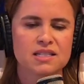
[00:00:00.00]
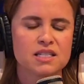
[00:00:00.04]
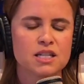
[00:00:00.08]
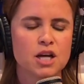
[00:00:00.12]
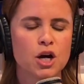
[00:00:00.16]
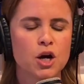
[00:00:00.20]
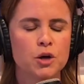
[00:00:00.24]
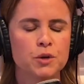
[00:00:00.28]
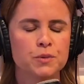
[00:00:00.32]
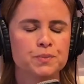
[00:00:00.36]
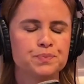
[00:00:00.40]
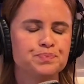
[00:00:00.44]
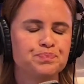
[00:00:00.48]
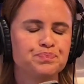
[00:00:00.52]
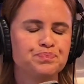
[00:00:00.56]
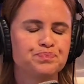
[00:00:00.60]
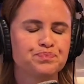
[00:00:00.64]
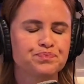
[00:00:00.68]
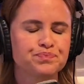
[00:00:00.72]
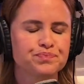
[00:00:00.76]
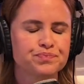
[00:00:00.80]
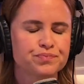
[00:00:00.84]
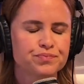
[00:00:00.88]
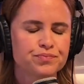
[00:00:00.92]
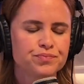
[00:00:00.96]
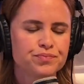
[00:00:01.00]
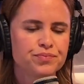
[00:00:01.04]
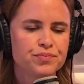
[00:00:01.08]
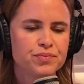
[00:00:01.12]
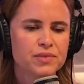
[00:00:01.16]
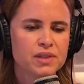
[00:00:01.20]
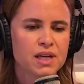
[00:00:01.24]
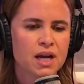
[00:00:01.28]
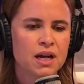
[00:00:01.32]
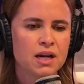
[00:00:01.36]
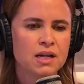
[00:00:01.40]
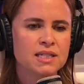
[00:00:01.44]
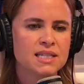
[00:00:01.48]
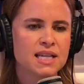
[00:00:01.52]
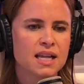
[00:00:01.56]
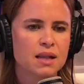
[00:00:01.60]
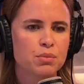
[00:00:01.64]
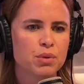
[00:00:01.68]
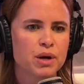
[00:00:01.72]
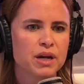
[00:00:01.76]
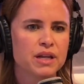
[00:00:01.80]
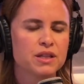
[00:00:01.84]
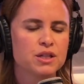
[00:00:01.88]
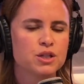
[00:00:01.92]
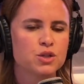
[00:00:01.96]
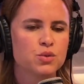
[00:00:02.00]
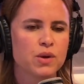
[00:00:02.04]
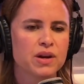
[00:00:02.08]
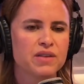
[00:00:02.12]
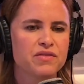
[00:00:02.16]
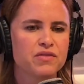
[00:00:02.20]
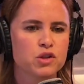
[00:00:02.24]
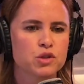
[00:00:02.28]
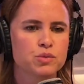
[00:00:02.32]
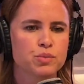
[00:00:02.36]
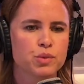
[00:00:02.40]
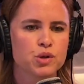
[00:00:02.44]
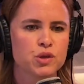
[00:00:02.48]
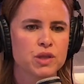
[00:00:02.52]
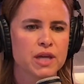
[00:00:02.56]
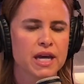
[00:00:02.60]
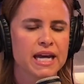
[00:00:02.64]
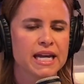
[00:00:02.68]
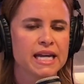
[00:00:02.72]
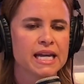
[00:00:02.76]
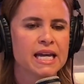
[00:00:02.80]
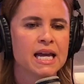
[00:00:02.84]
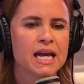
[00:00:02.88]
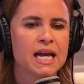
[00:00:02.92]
So kind of celebrated the 21st birthday.